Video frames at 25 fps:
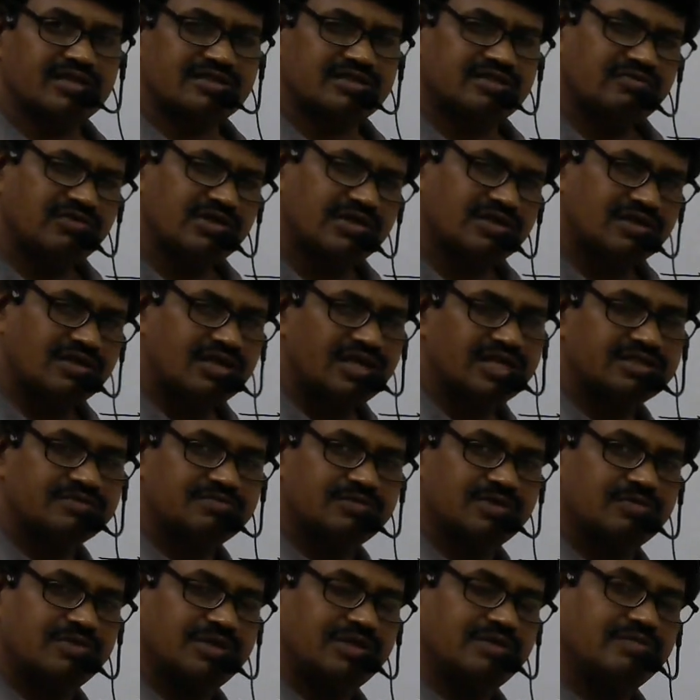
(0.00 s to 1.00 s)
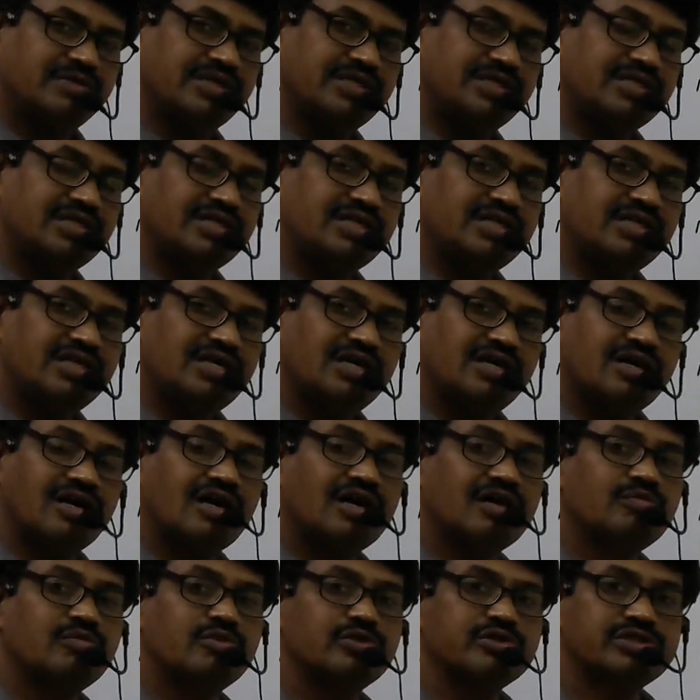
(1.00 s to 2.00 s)
Somewhat less maybe, but
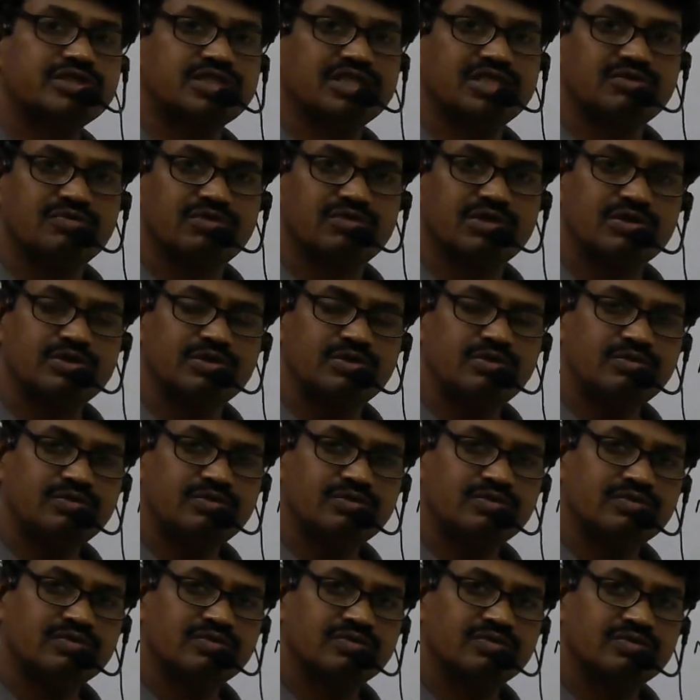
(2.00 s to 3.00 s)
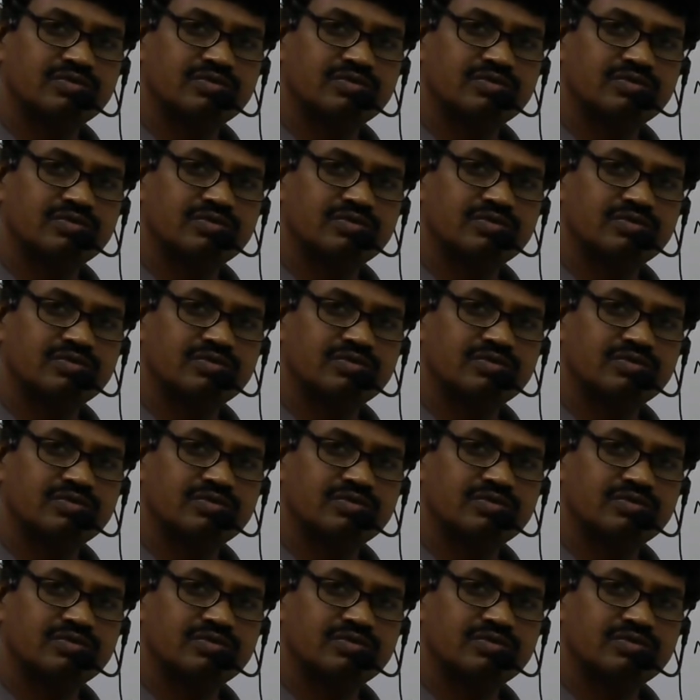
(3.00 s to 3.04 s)
almost equal to